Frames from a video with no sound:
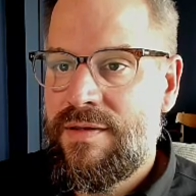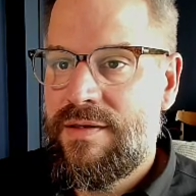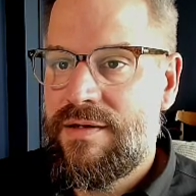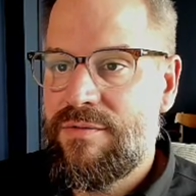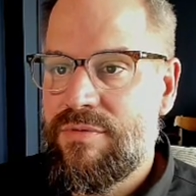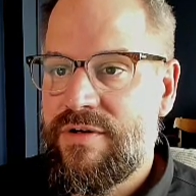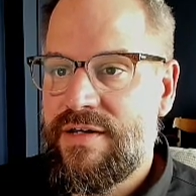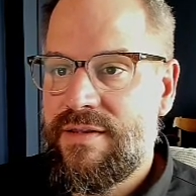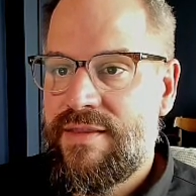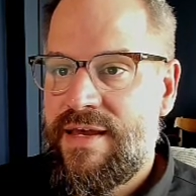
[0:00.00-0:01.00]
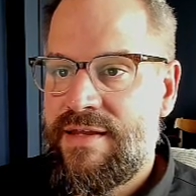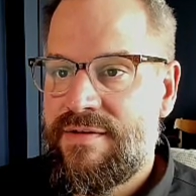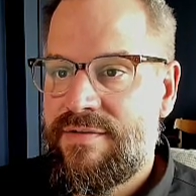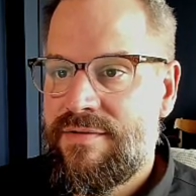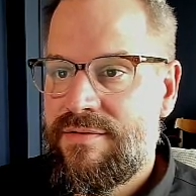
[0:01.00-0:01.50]
I'll bring that
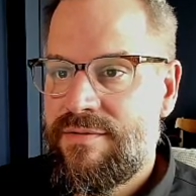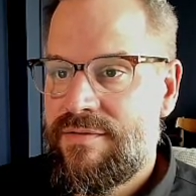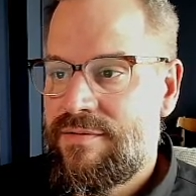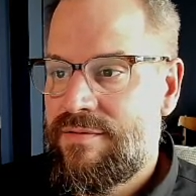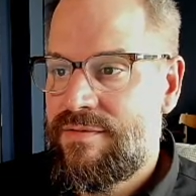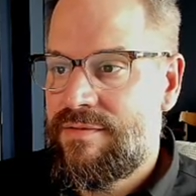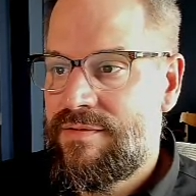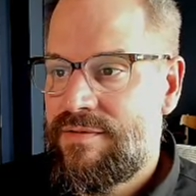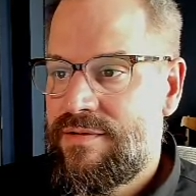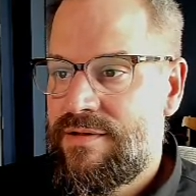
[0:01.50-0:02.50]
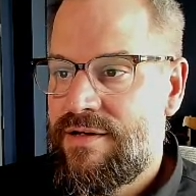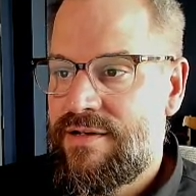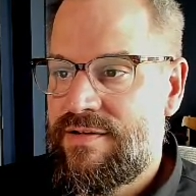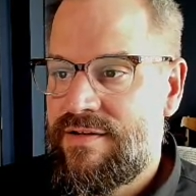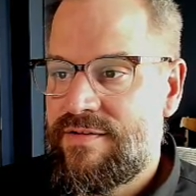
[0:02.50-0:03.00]

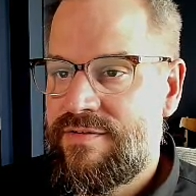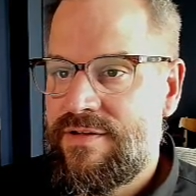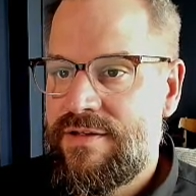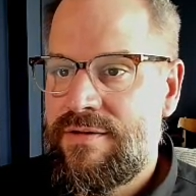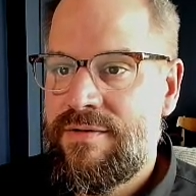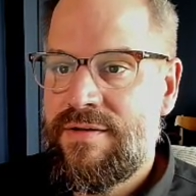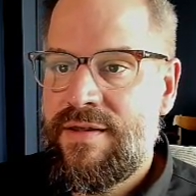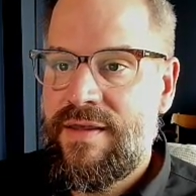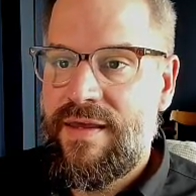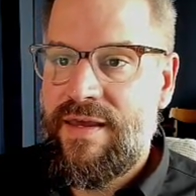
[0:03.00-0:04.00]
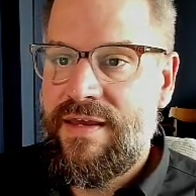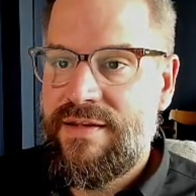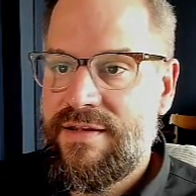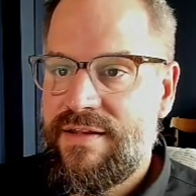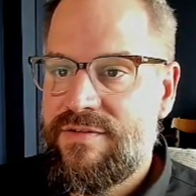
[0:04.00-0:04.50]
context in. And
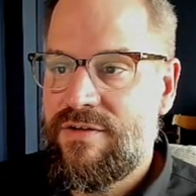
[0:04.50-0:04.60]
I'd like to